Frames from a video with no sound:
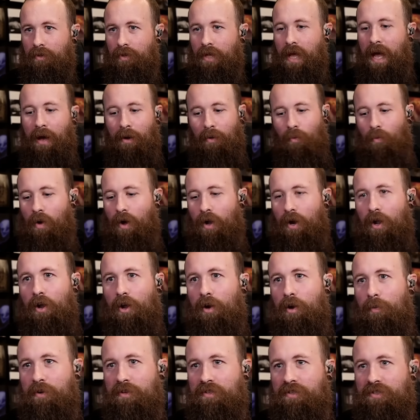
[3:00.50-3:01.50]
Yeah,
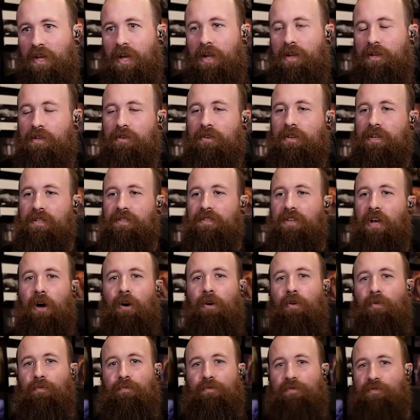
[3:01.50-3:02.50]
100%. You can
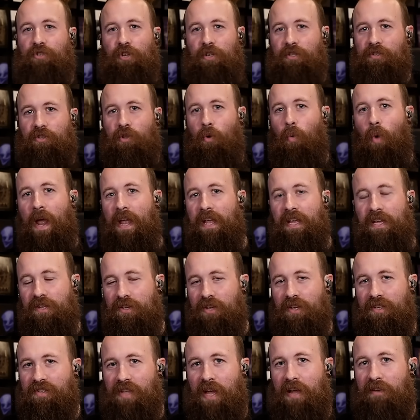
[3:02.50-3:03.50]
tell just the way he
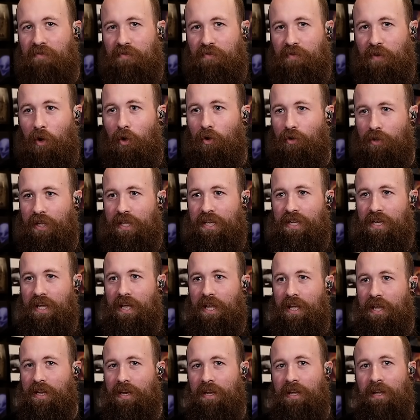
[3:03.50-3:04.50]
does that fill leading
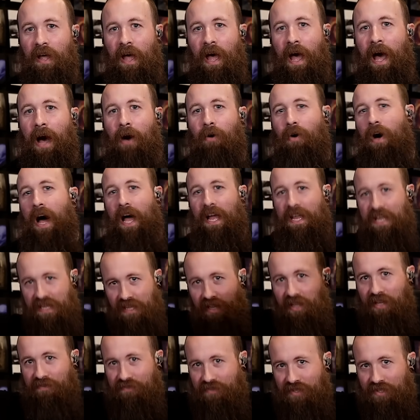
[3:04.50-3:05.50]
in, how high he
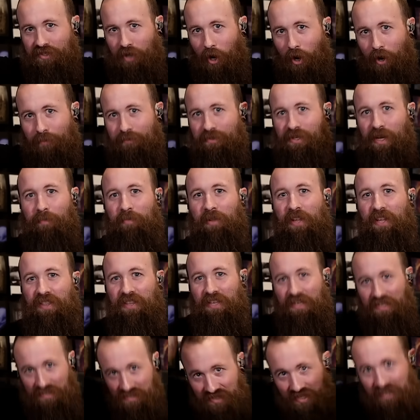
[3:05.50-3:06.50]
lifts his arms up like
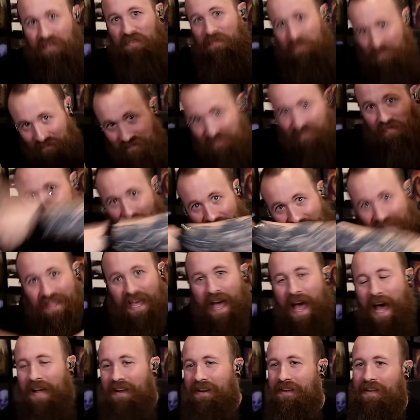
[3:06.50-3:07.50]
this to like
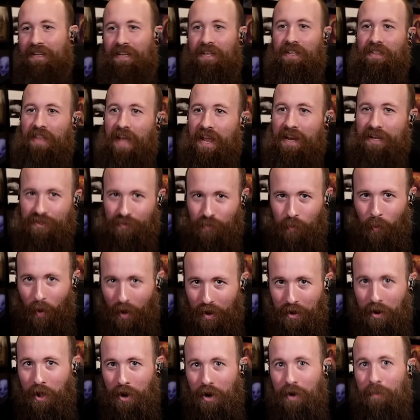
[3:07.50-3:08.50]
that. That is
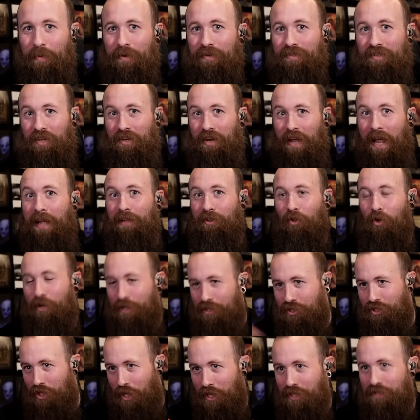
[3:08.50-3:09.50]
100% Eloy
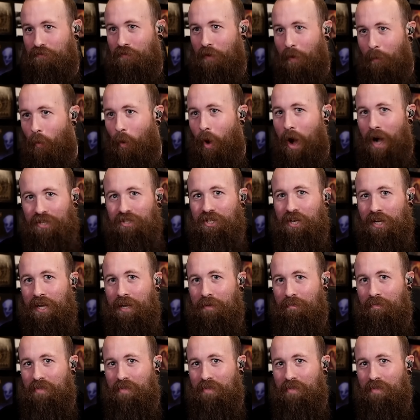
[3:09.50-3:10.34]
just from watching him